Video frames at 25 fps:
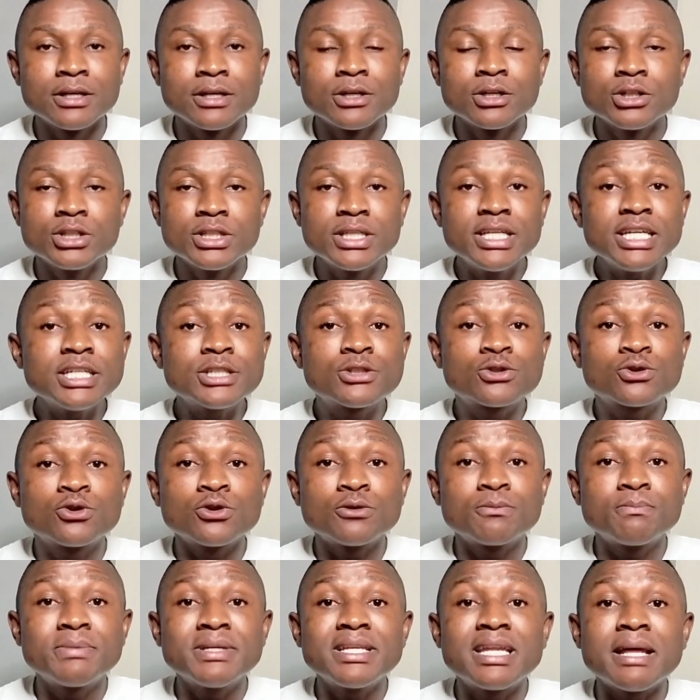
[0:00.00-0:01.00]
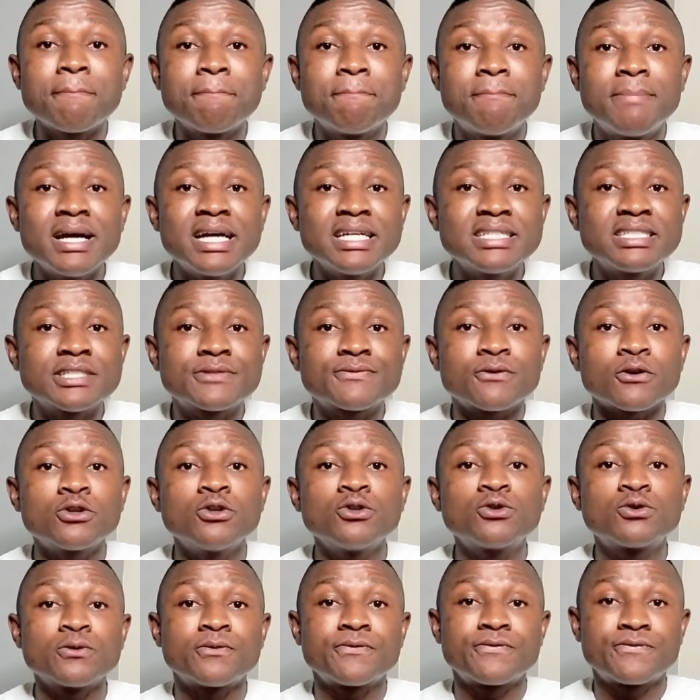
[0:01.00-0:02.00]
This could be the basis for you
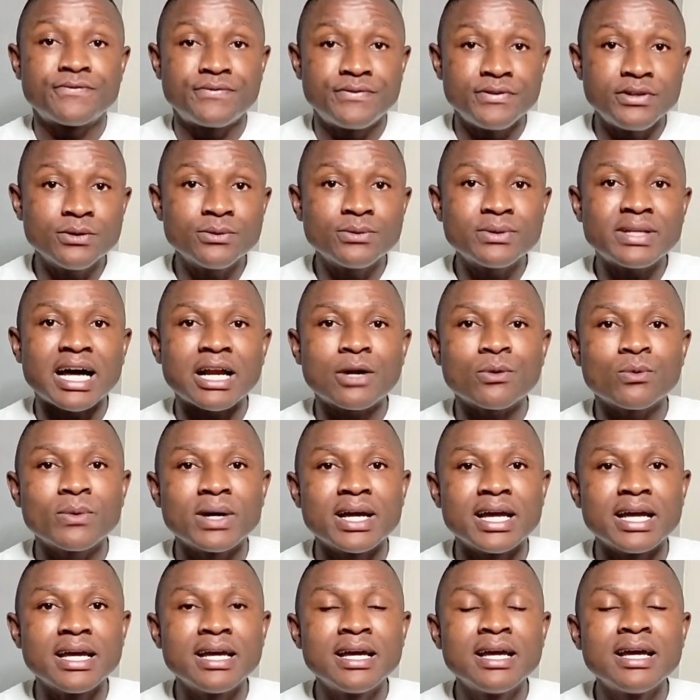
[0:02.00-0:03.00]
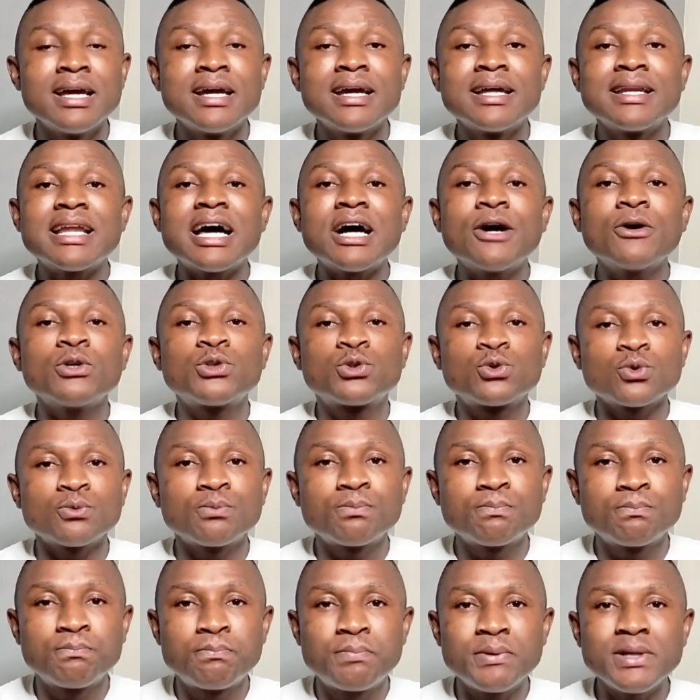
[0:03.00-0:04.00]
to feel that way. Now it
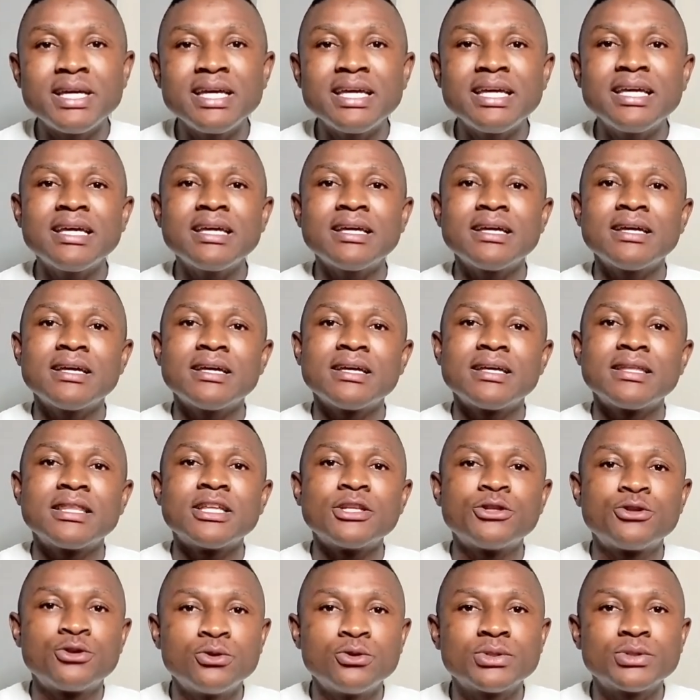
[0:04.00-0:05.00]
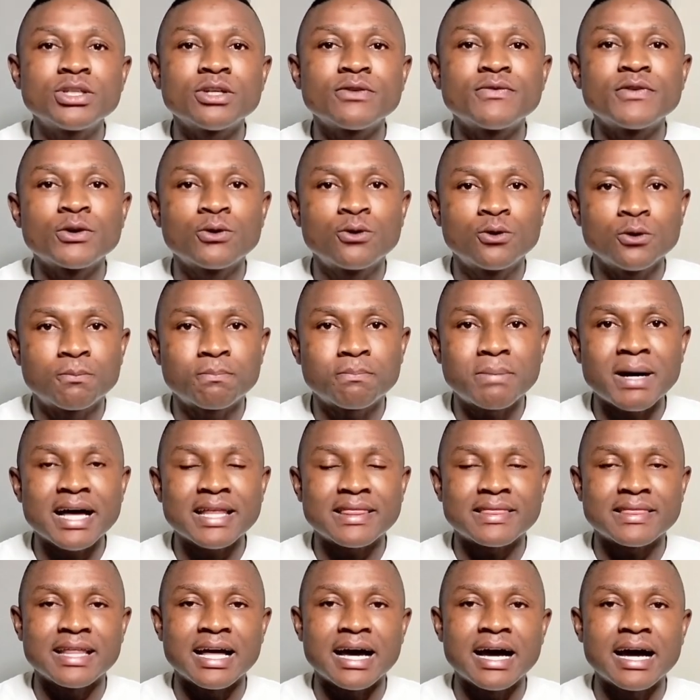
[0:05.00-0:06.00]
will be the duty of a good
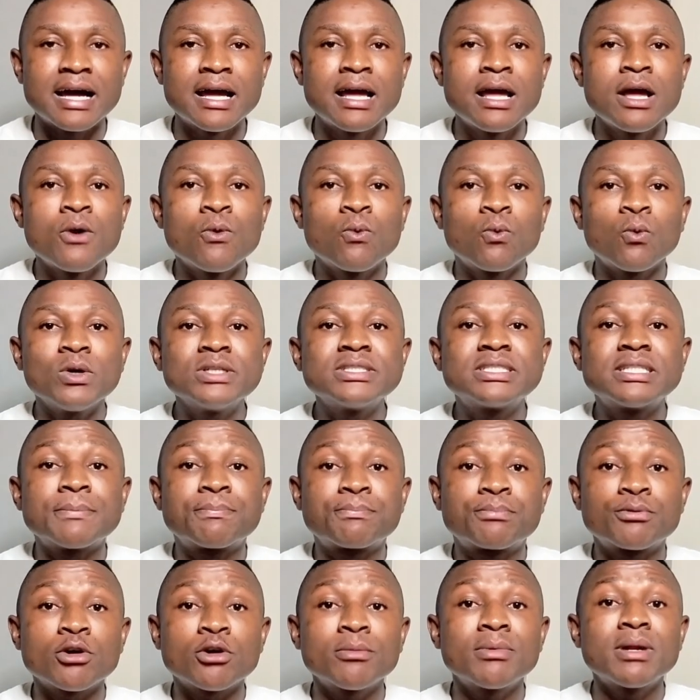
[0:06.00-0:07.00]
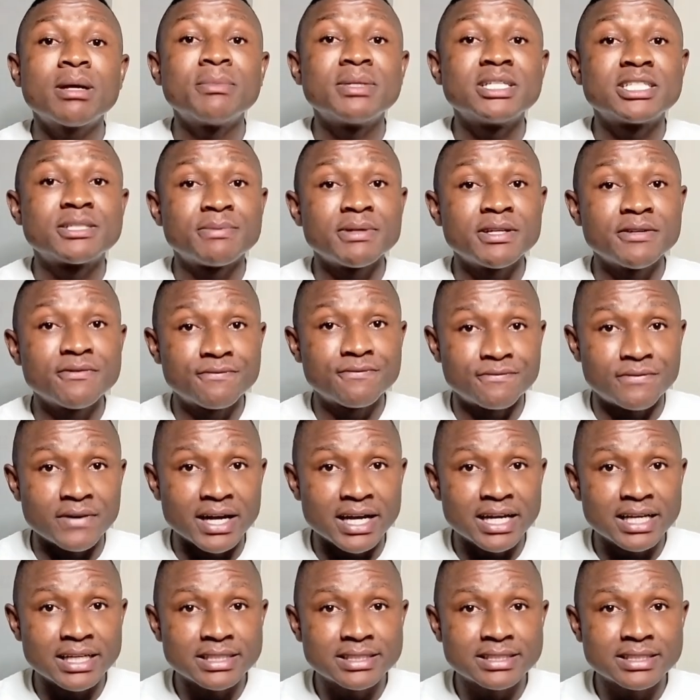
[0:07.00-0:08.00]
partner. Once the problem is being
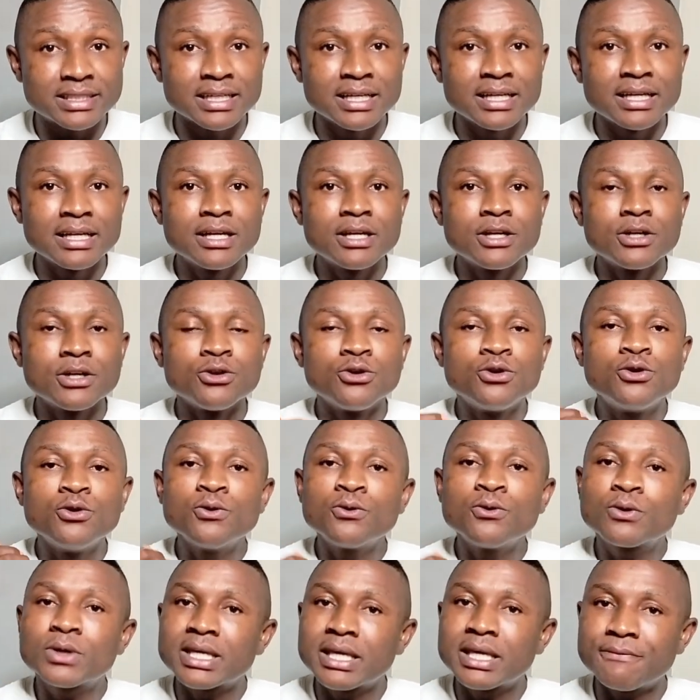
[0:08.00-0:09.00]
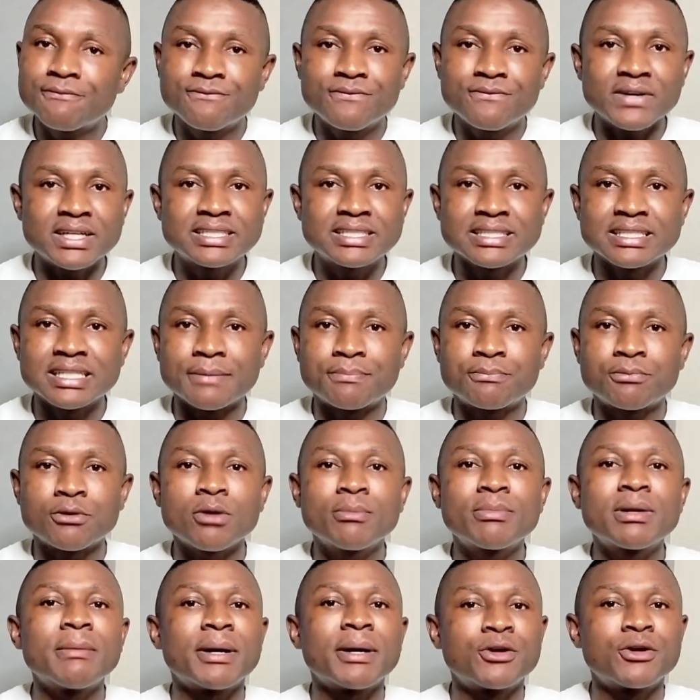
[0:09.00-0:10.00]
faced, you keep facing the
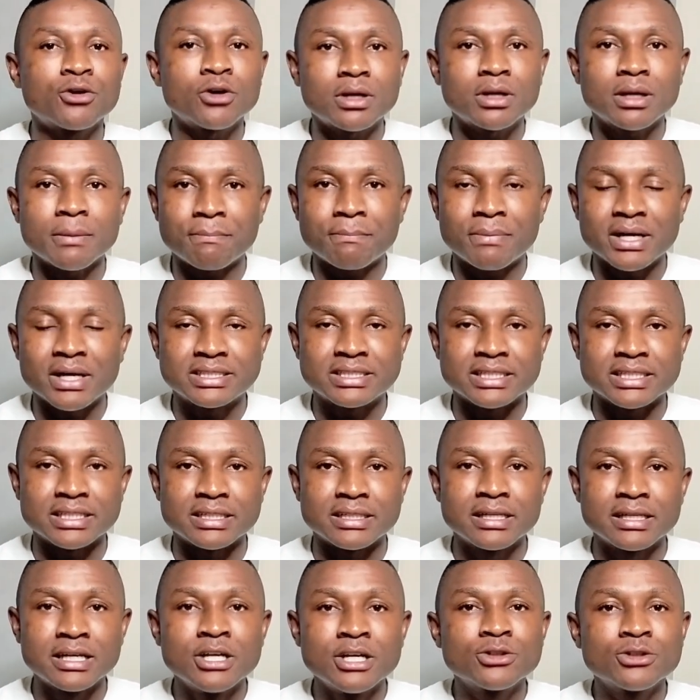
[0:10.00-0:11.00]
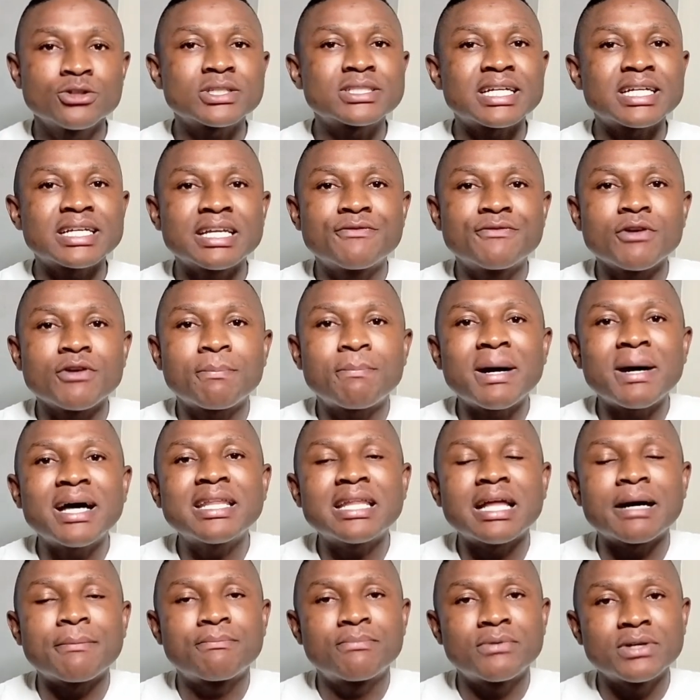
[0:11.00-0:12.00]
problem and not the person. So that if your
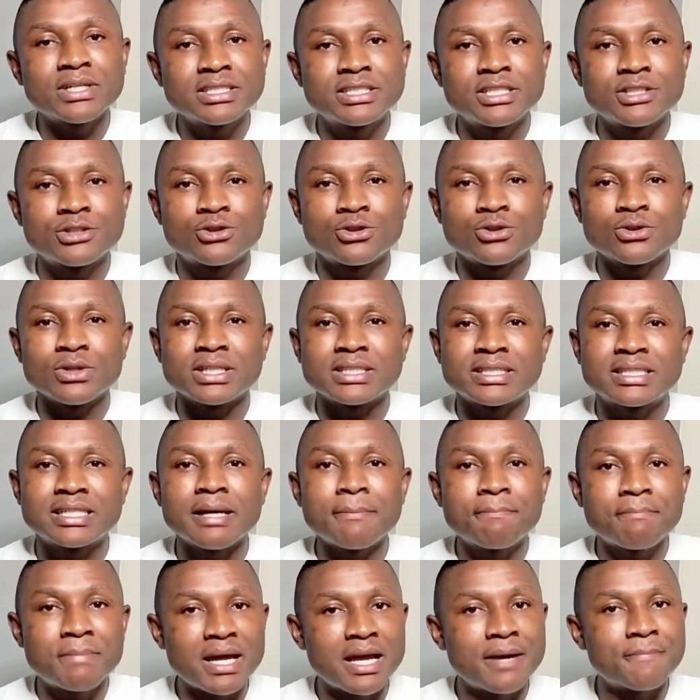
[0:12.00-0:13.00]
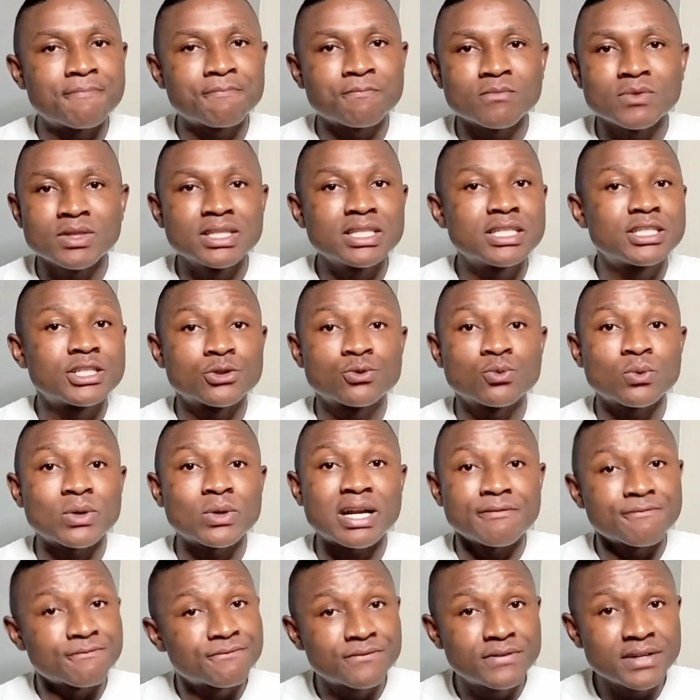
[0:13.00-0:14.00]
partner brings this to you and says, babe, this is what
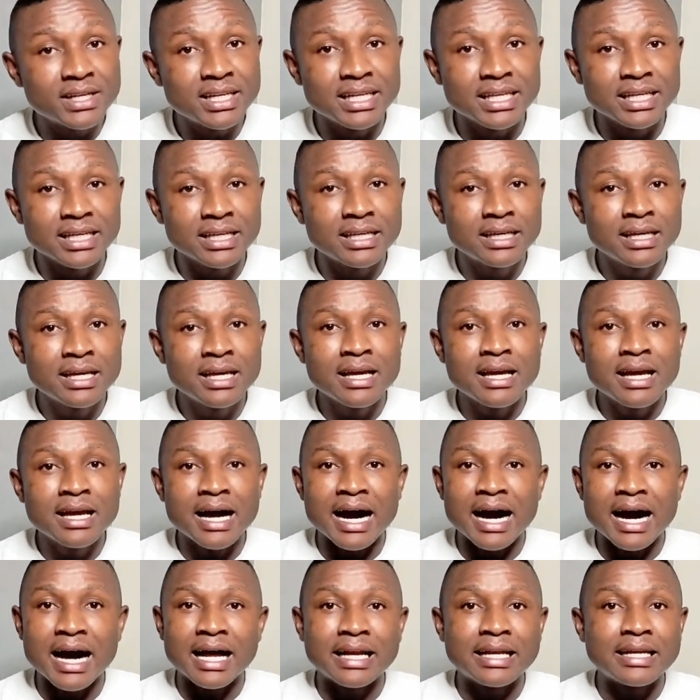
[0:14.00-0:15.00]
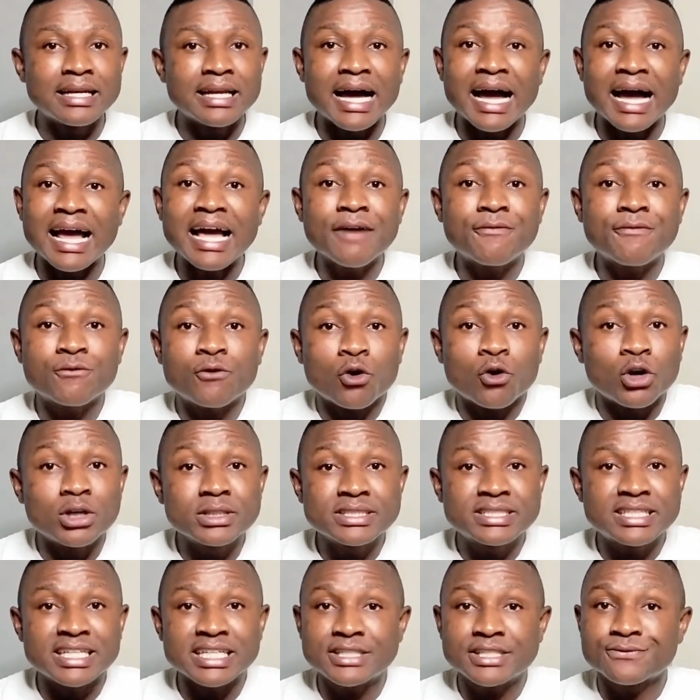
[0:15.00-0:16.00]
I'm feeling, and I have
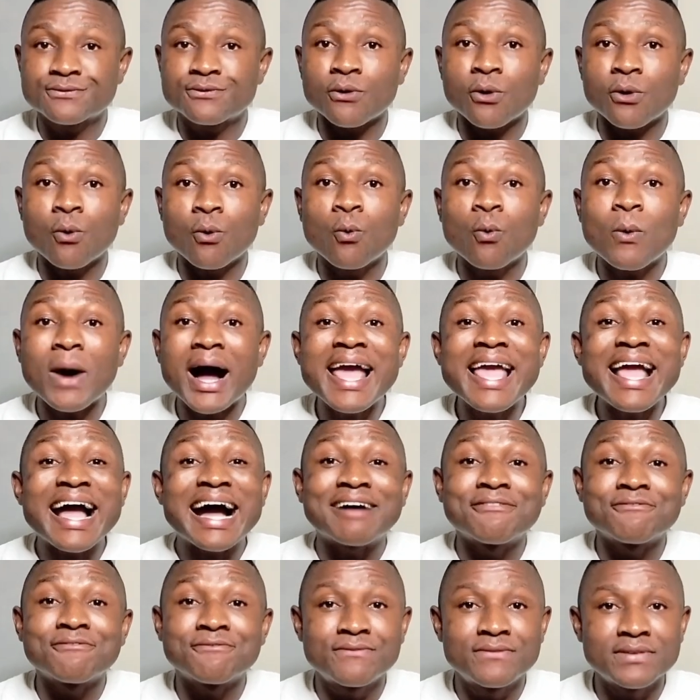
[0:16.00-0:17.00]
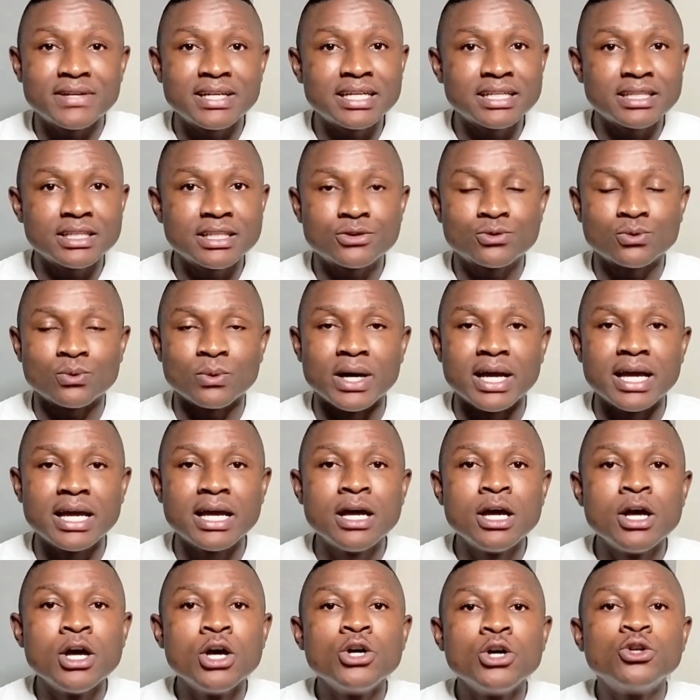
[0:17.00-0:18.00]
context for why I'm feeling this
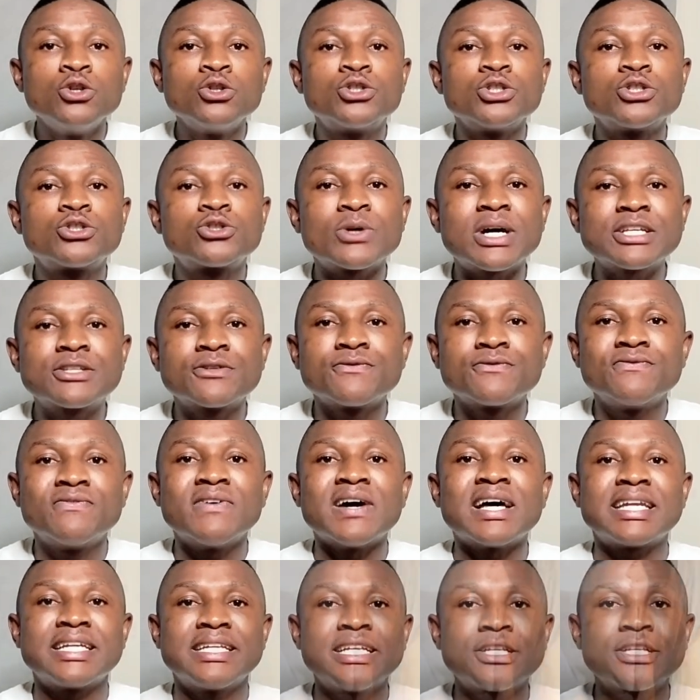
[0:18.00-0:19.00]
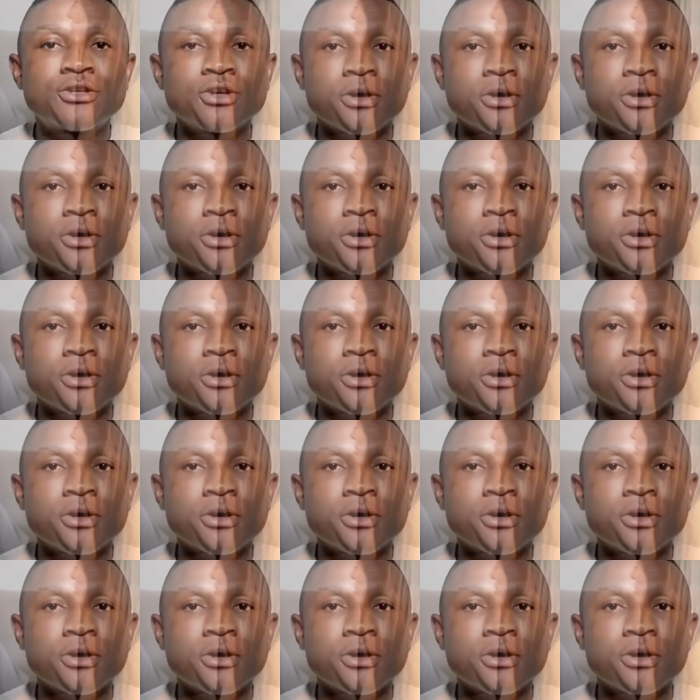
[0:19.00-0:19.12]
way, you should try to validate your